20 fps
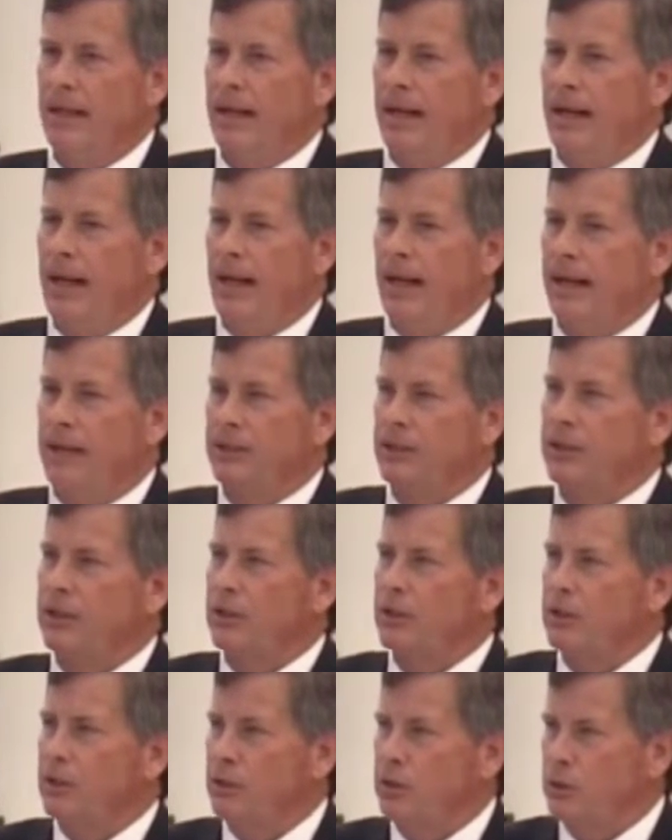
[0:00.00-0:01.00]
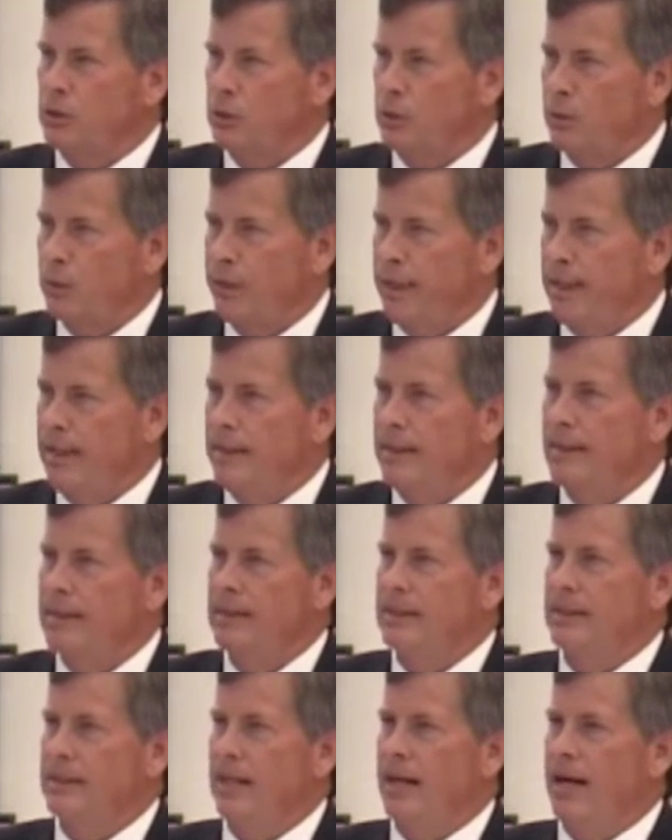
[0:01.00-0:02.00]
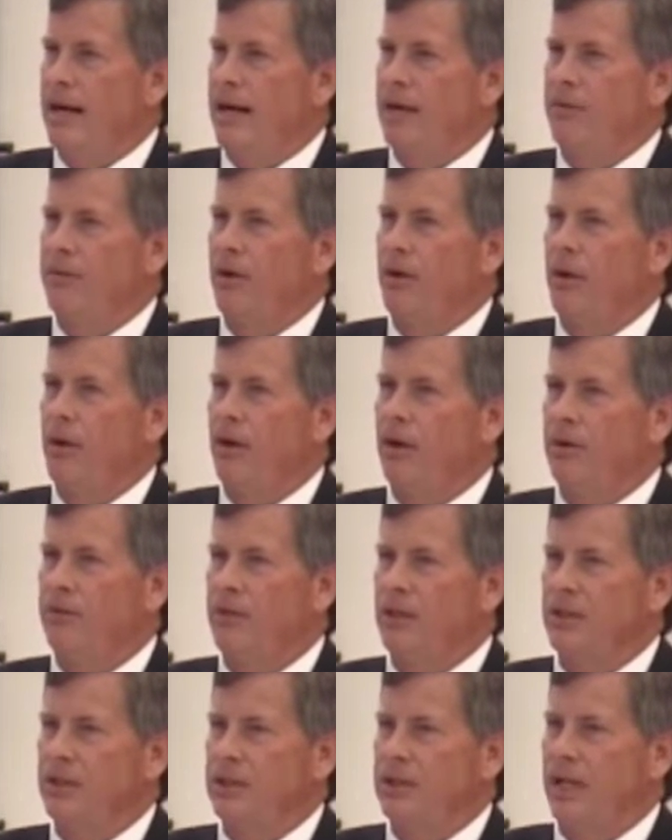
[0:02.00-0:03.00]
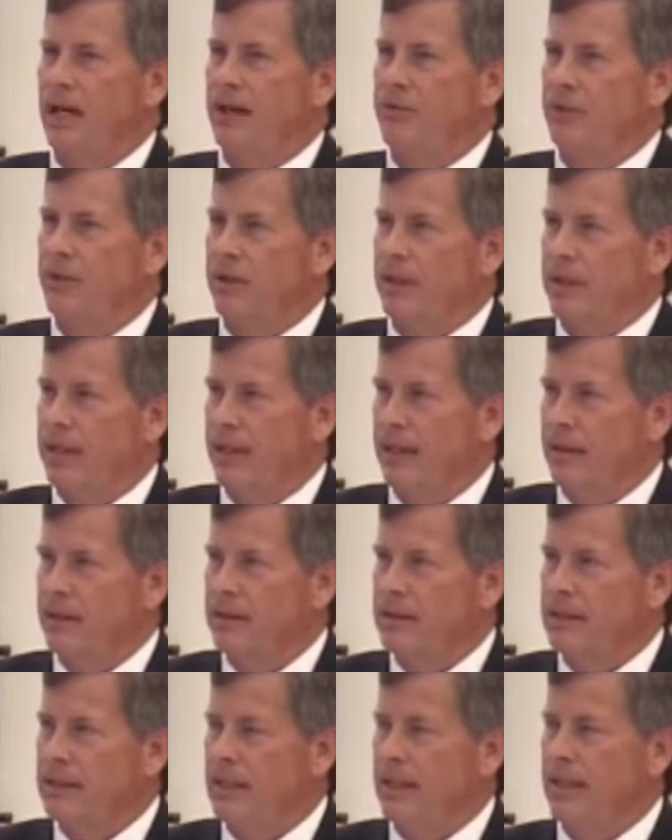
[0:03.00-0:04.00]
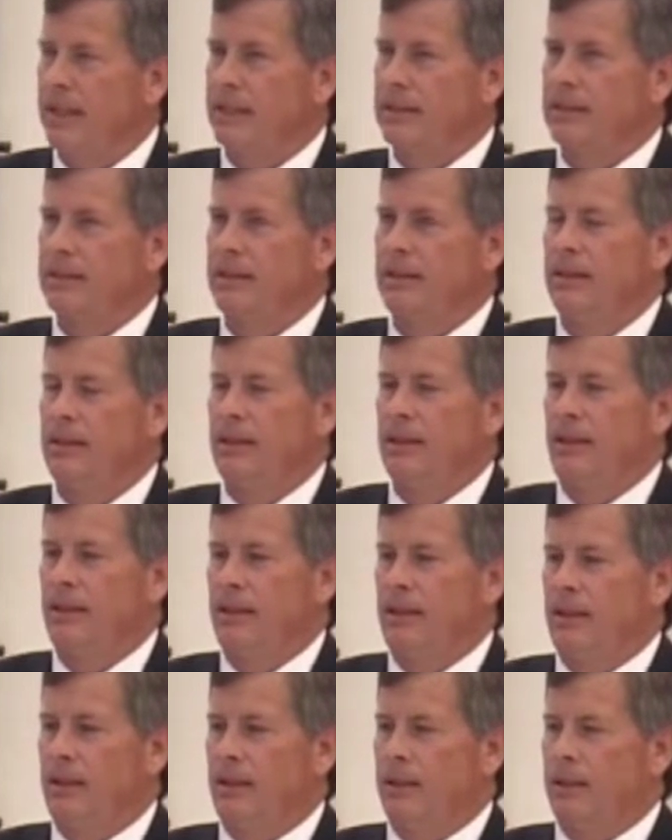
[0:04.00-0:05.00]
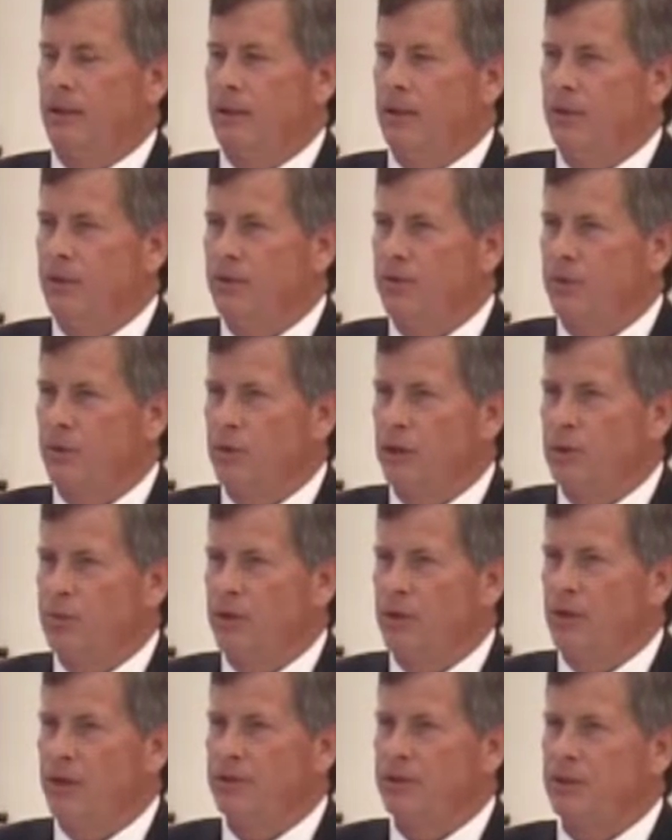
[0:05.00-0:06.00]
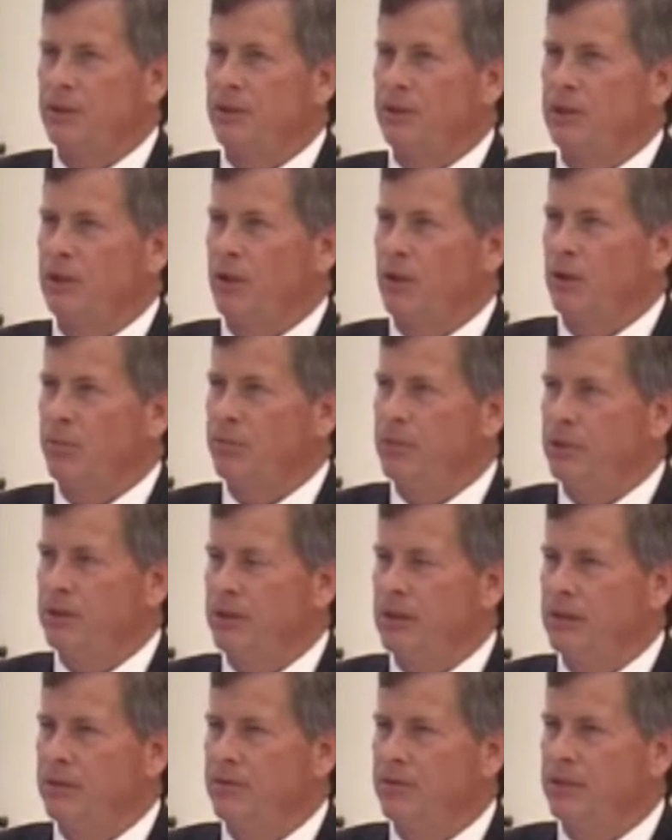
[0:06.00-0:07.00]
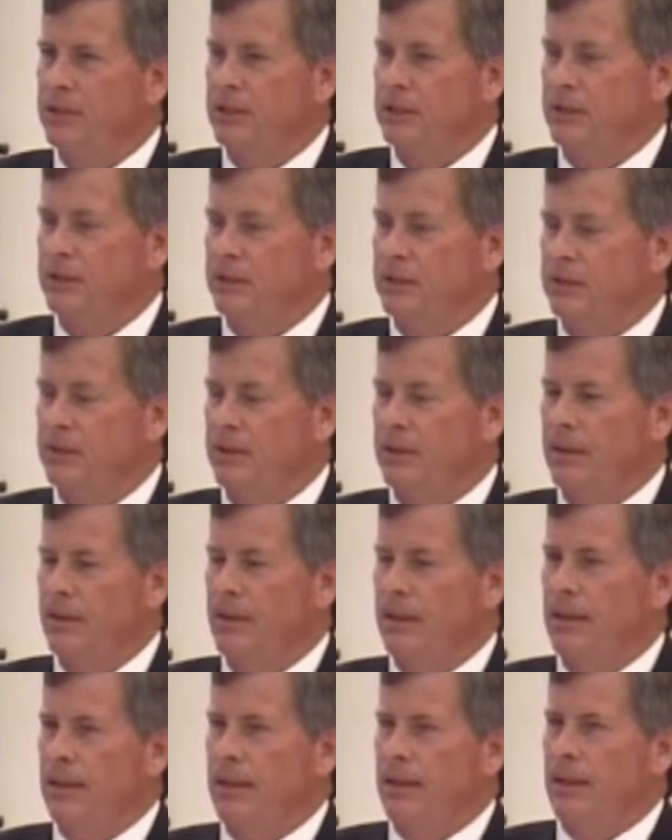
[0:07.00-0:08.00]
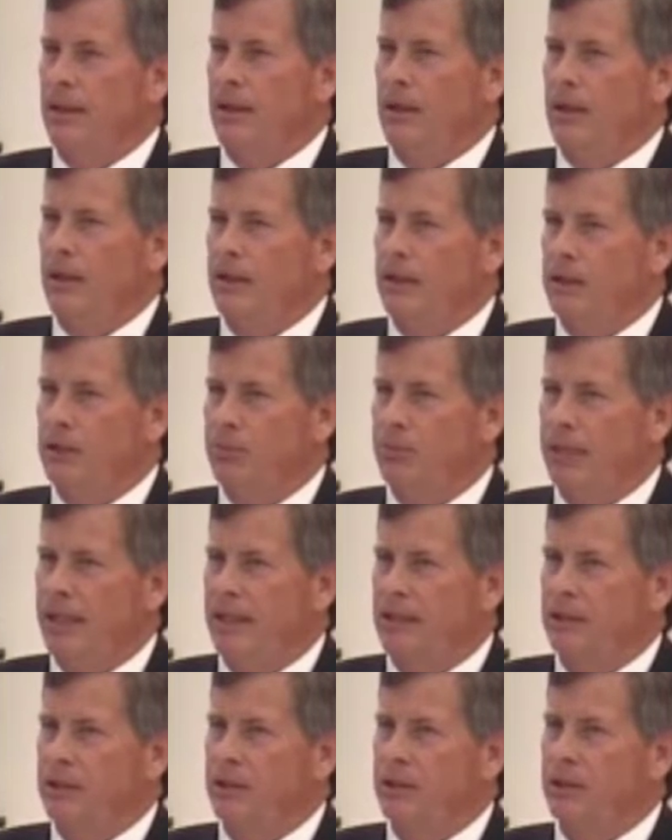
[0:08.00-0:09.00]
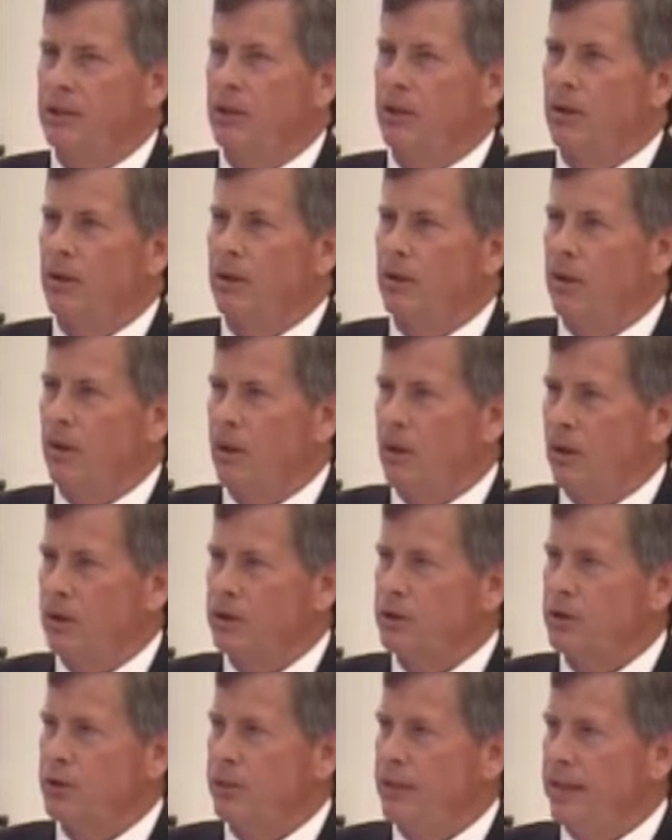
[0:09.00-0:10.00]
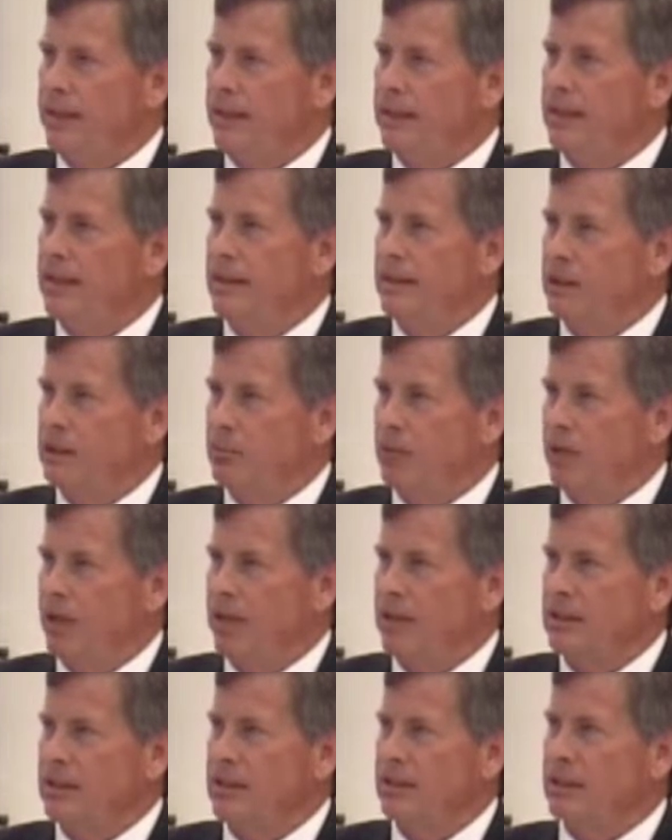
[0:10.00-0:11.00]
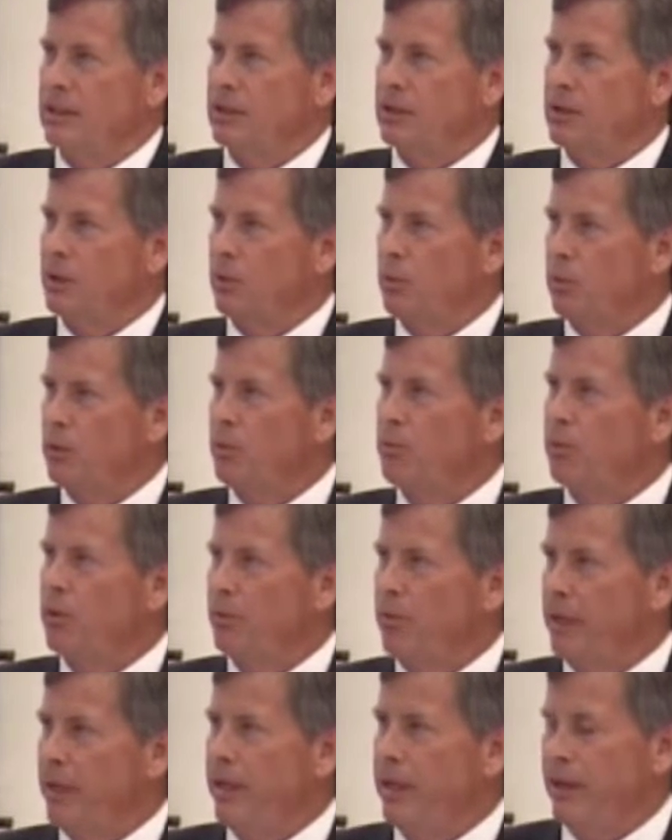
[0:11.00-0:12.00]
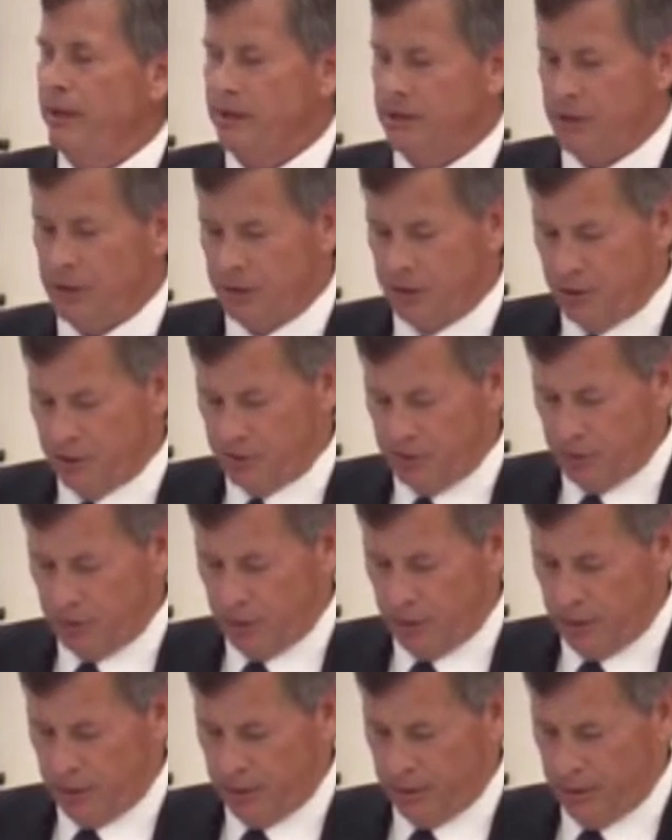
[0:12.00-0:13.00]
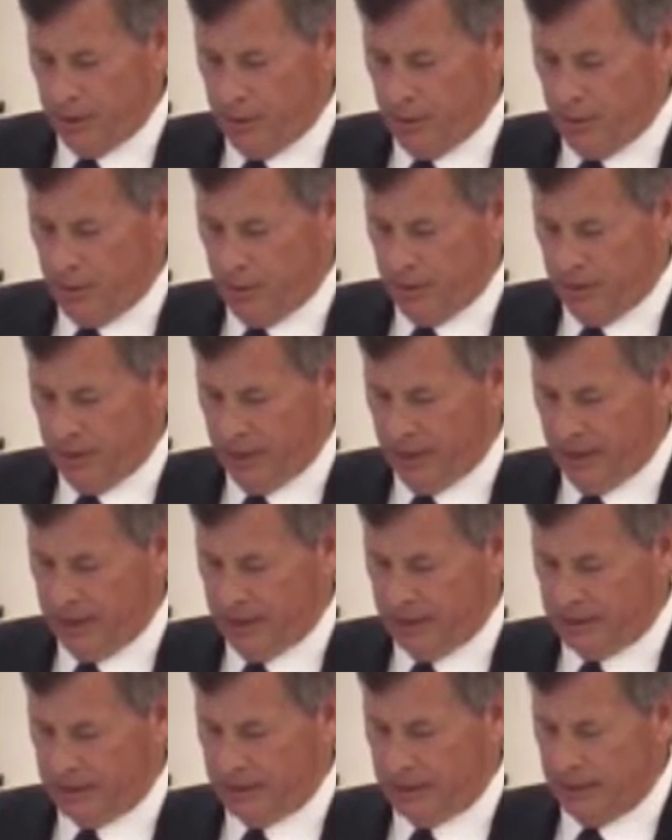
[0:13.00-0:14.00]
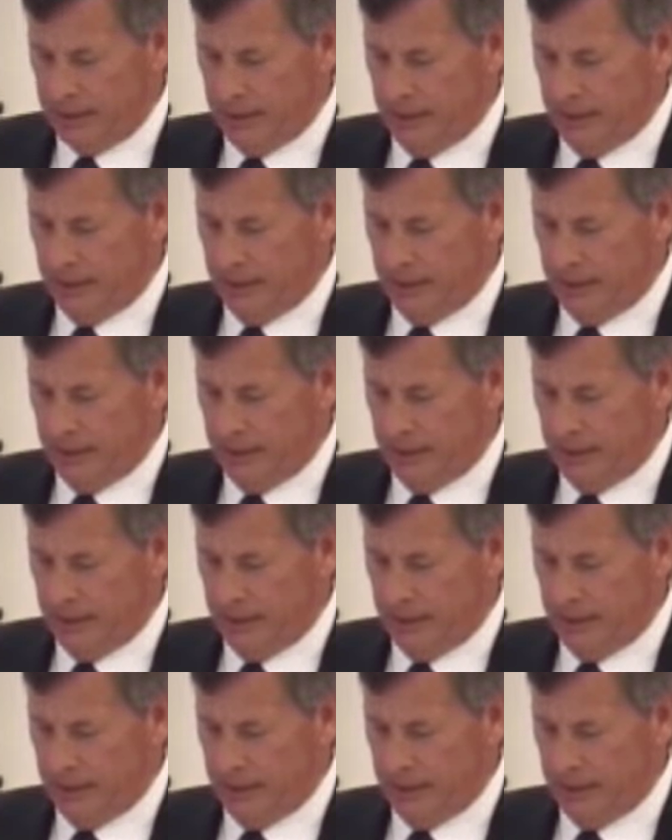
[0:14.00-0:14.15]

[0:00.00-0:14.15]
has trained the staff, all of our staff, our counter techs, our code enforcement officers, our building official, our inspectors are all trained in this process. So we're prepared to go forward with this